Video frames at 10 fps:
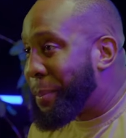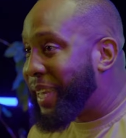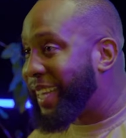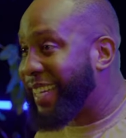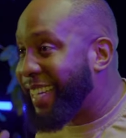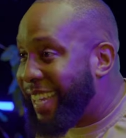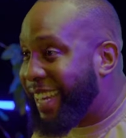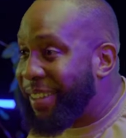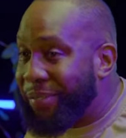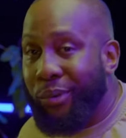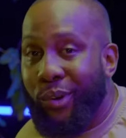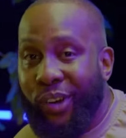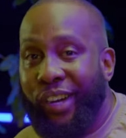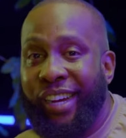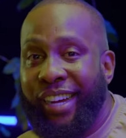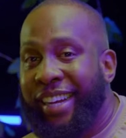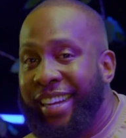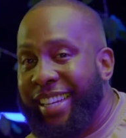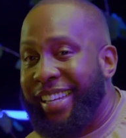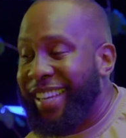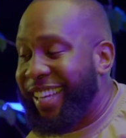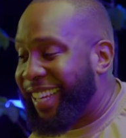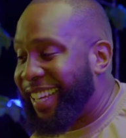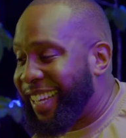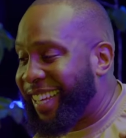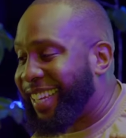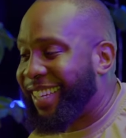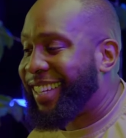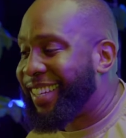being in, in it for the